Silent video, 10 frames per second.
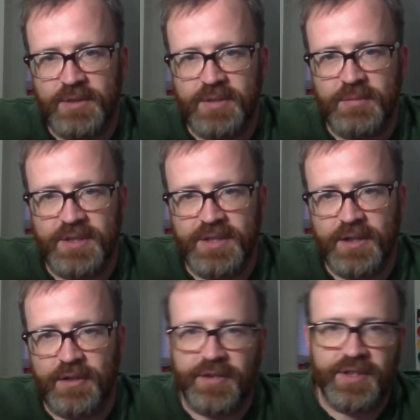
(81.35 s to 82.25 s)
somebody's
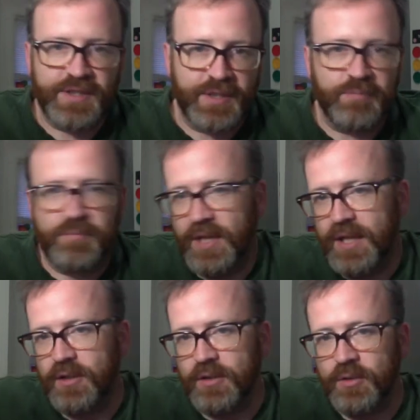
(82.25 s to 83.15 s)
health. They said, hey,
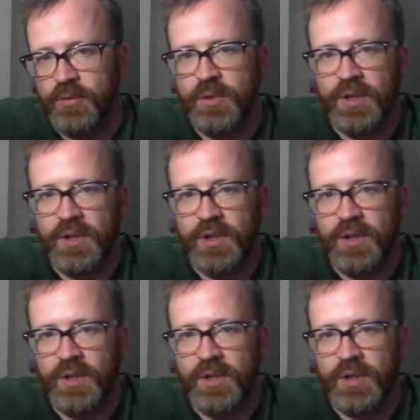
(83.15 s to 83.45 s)
I'll go